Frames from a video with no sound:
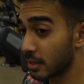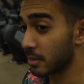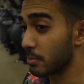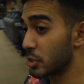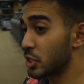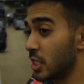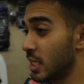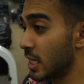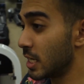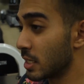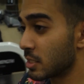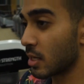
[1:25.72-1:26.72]
the
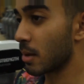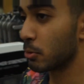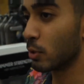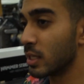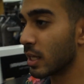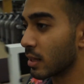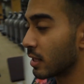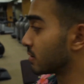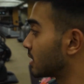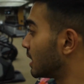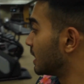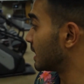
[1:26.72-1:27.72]
machine, stopped doing
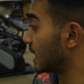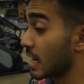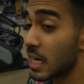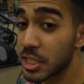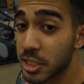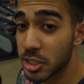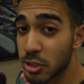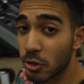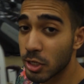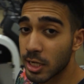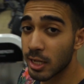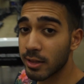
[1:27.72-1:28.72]
deadlifts. I actually just
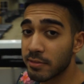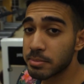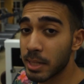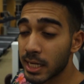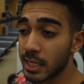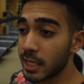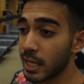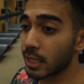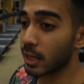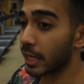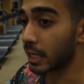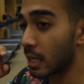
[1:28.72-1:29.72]
started deadlifts back
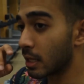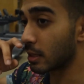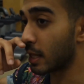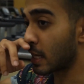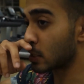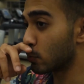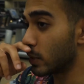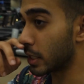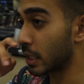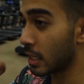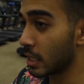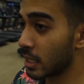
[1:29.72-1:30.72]
again like last week,
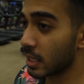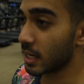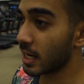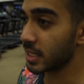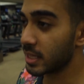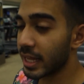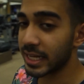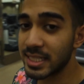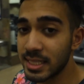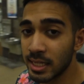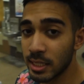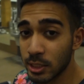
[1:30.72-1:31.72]
and I did like
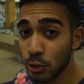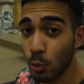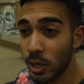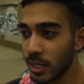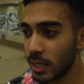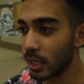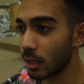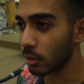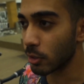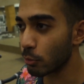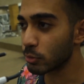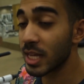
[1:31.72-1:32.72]

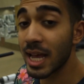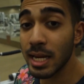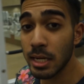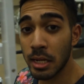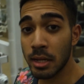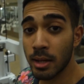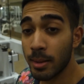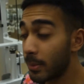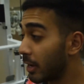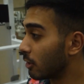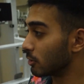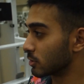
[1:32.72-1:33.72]
10
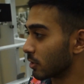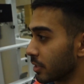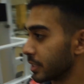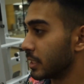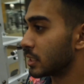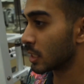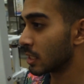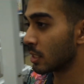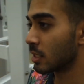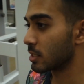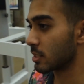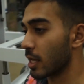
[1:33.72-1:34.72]
pounds on each
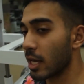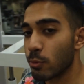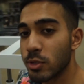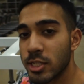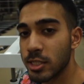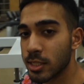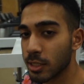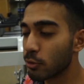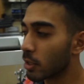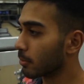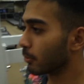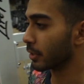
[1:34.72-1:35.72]
side, which is
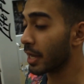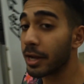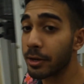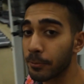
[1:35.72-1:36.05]
incredible. Yeah, I